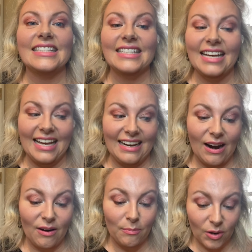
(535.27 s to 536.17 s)
and
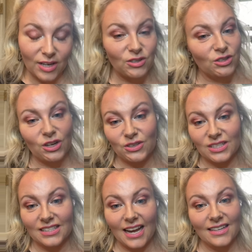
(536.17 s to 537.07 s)
our brushes are
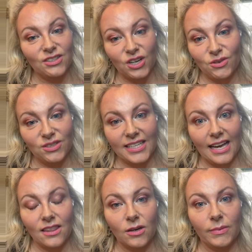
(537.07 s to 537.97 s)
designed to go
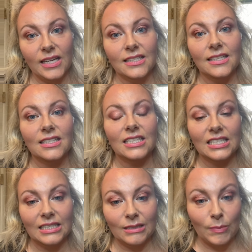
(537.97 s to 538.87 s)
together because it's
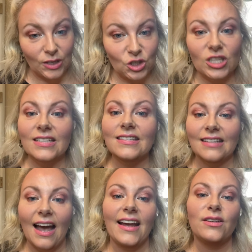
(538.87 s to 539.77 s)
just specially
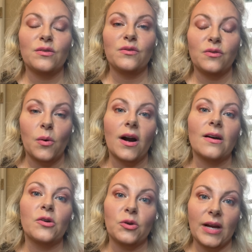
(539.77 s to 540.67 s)
designed for
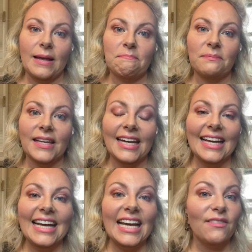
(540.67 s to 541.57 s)
cream.
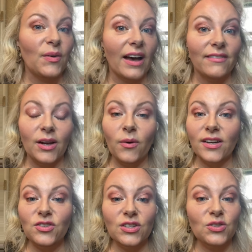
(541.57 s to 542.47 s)
If you have any
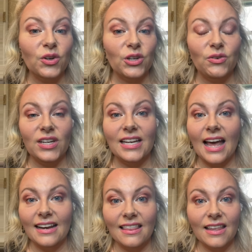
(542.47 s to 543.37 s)
questions or you need
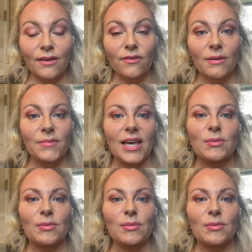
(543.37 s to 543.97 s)
anything from me,